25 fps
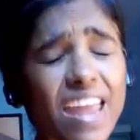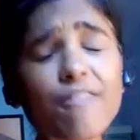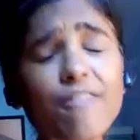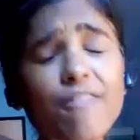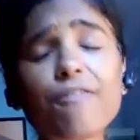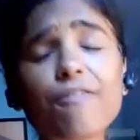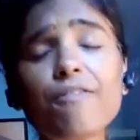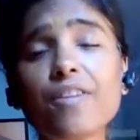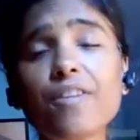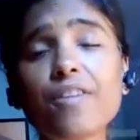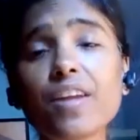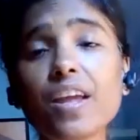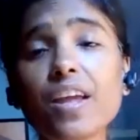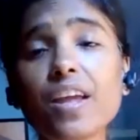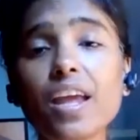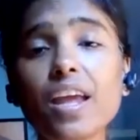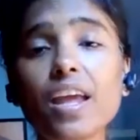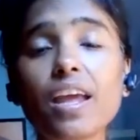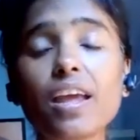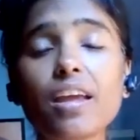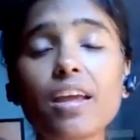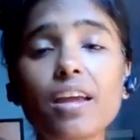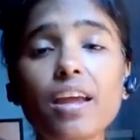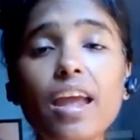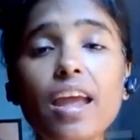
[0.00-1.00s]

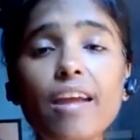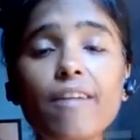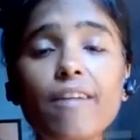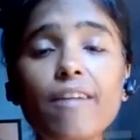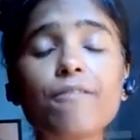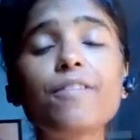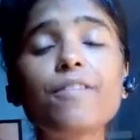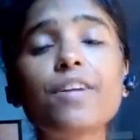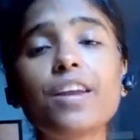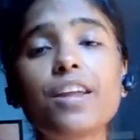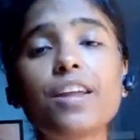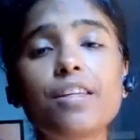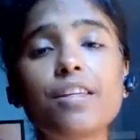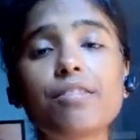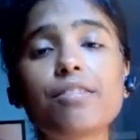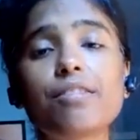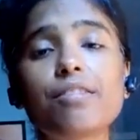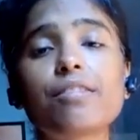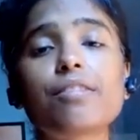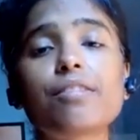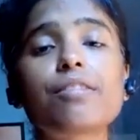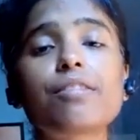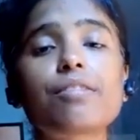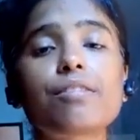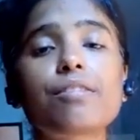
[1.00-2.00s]
every
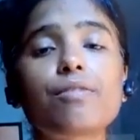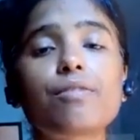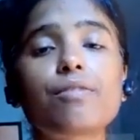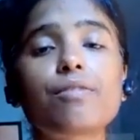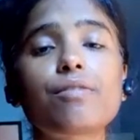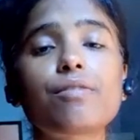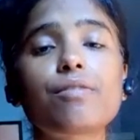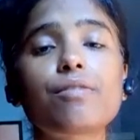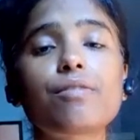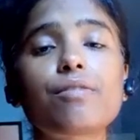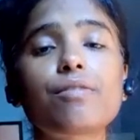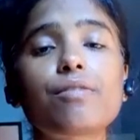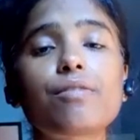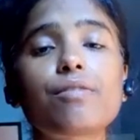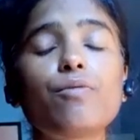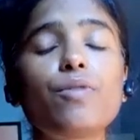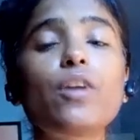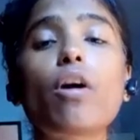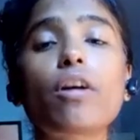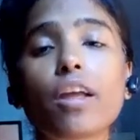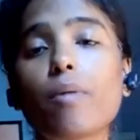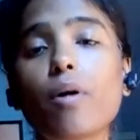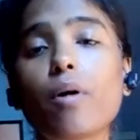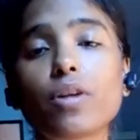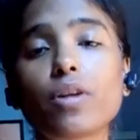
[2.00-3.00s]
disease we
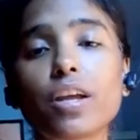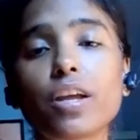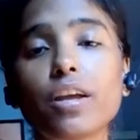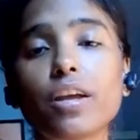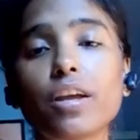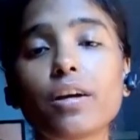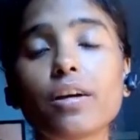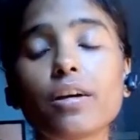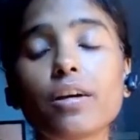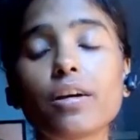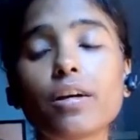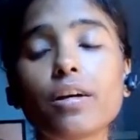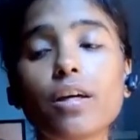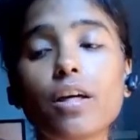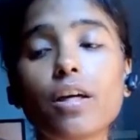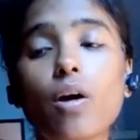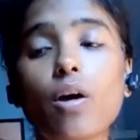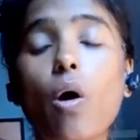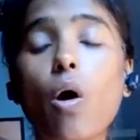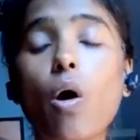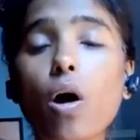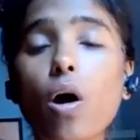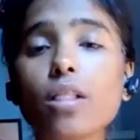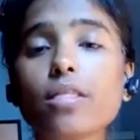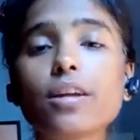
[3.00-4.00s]
are talking about here.
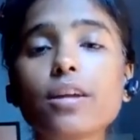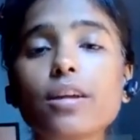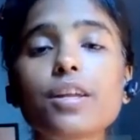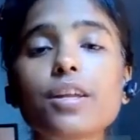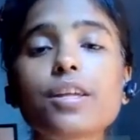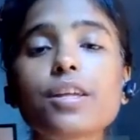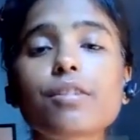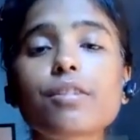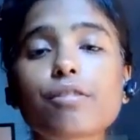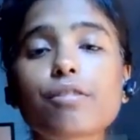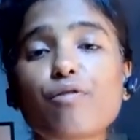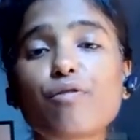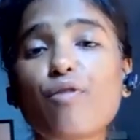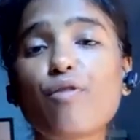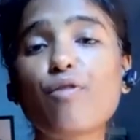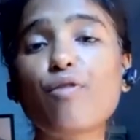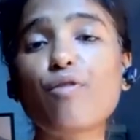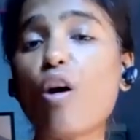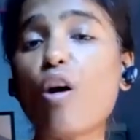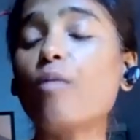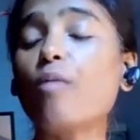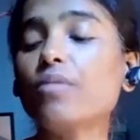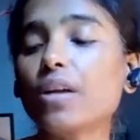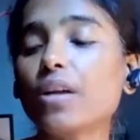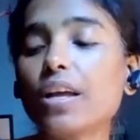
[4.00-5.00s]
All the
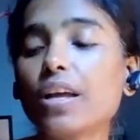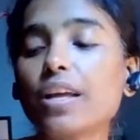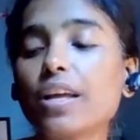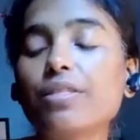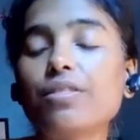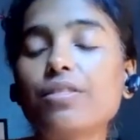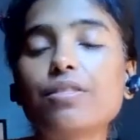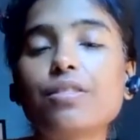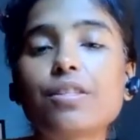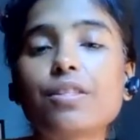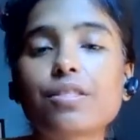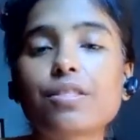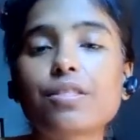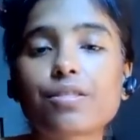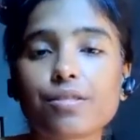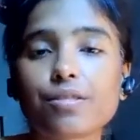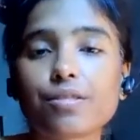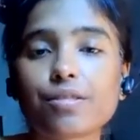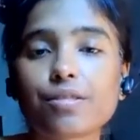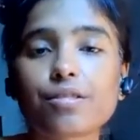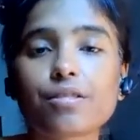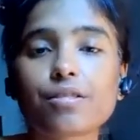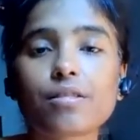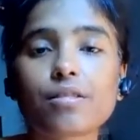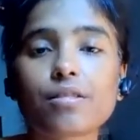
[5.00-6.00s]
disease form in
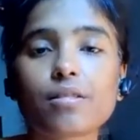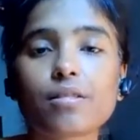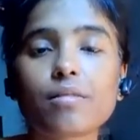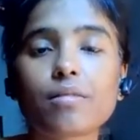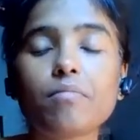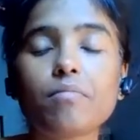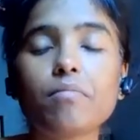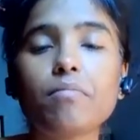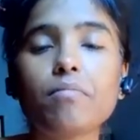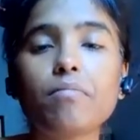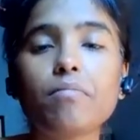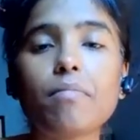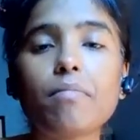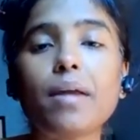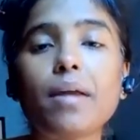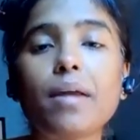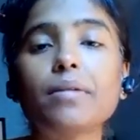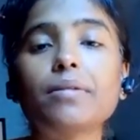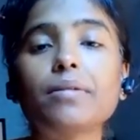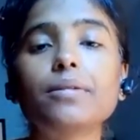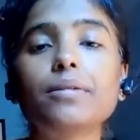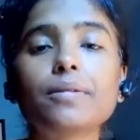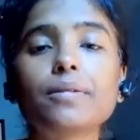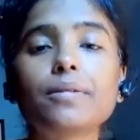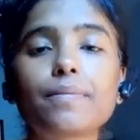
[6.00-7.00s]
this
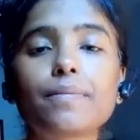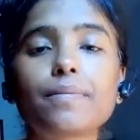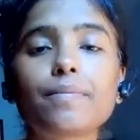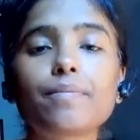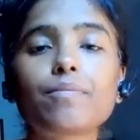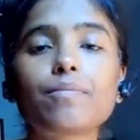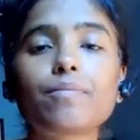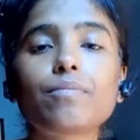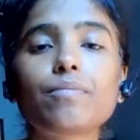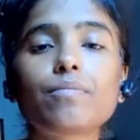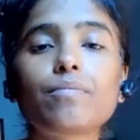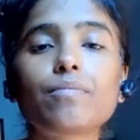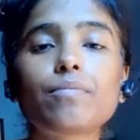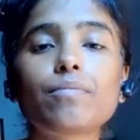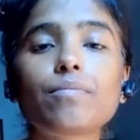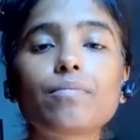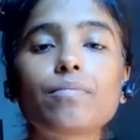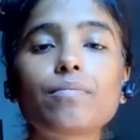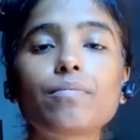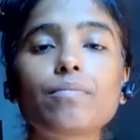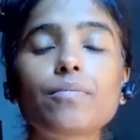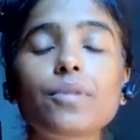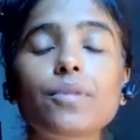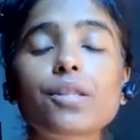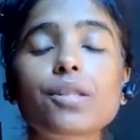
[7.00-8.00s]
manner.
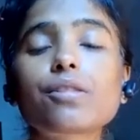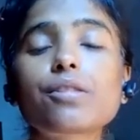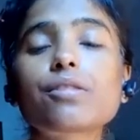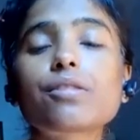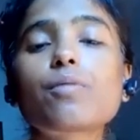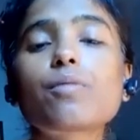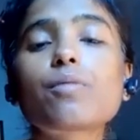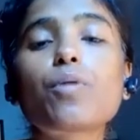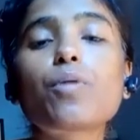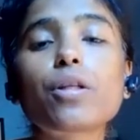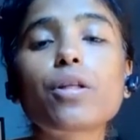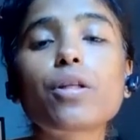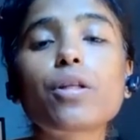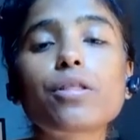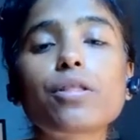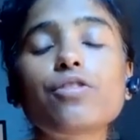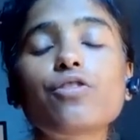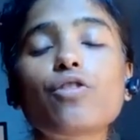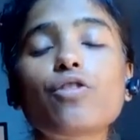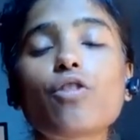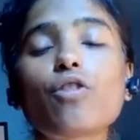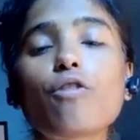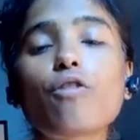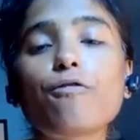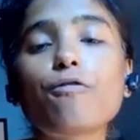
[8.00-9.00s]
This is the
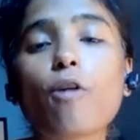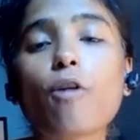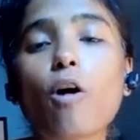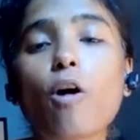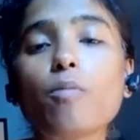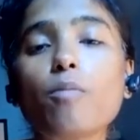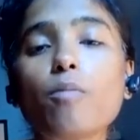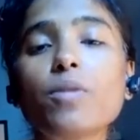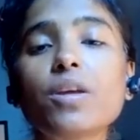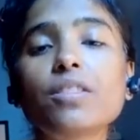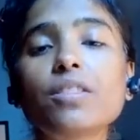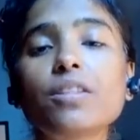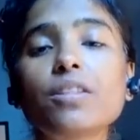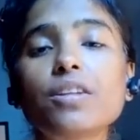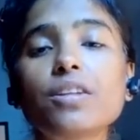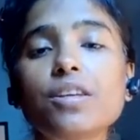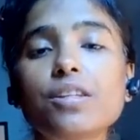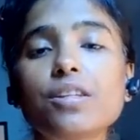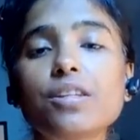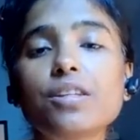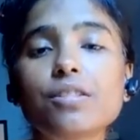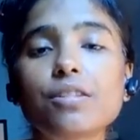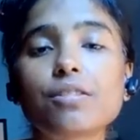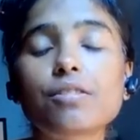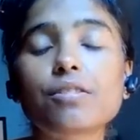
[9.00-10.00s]
procedure of
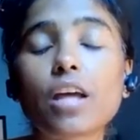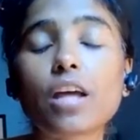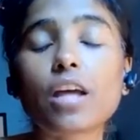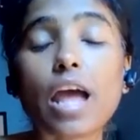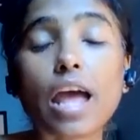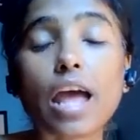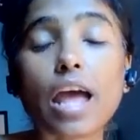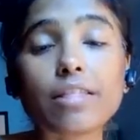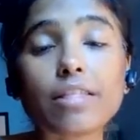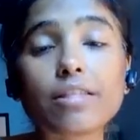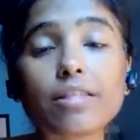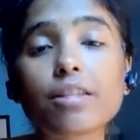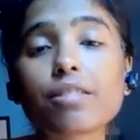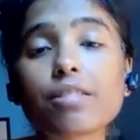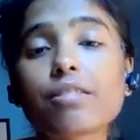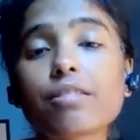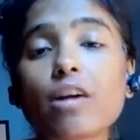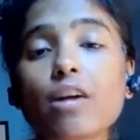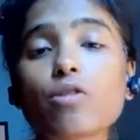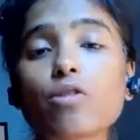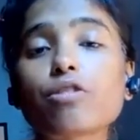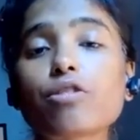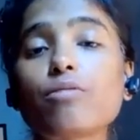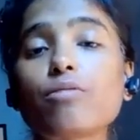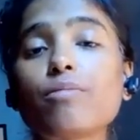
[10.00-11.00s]
forming the disease,
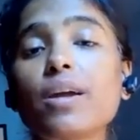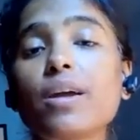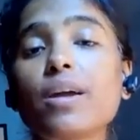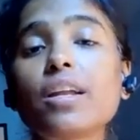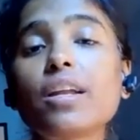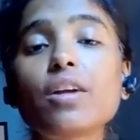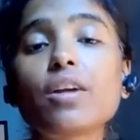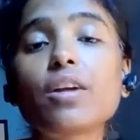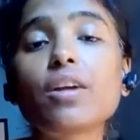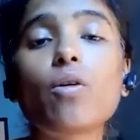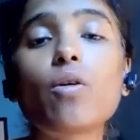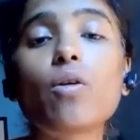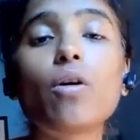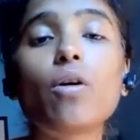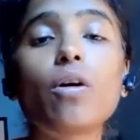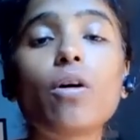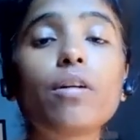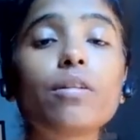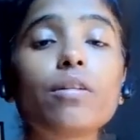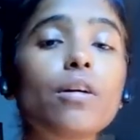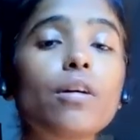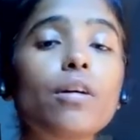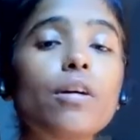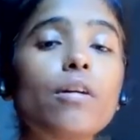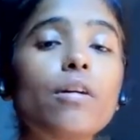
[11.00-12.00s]
either psychosomatic
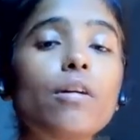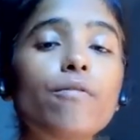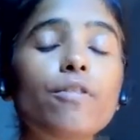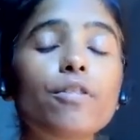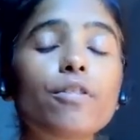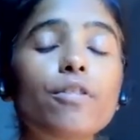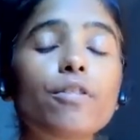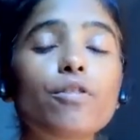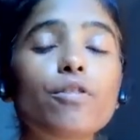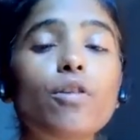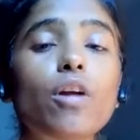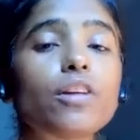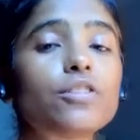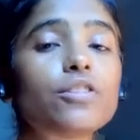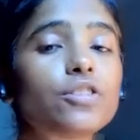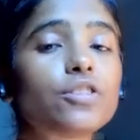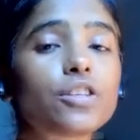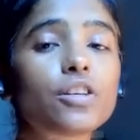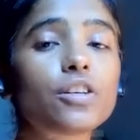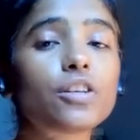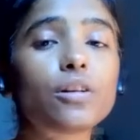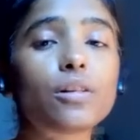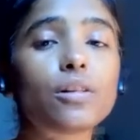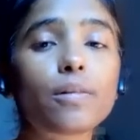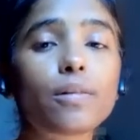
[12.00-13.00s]
or
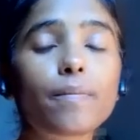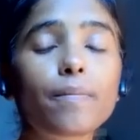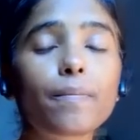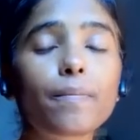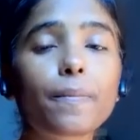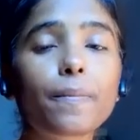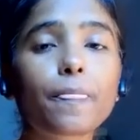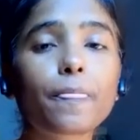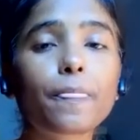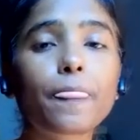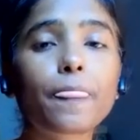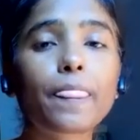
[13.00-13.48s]
physiological.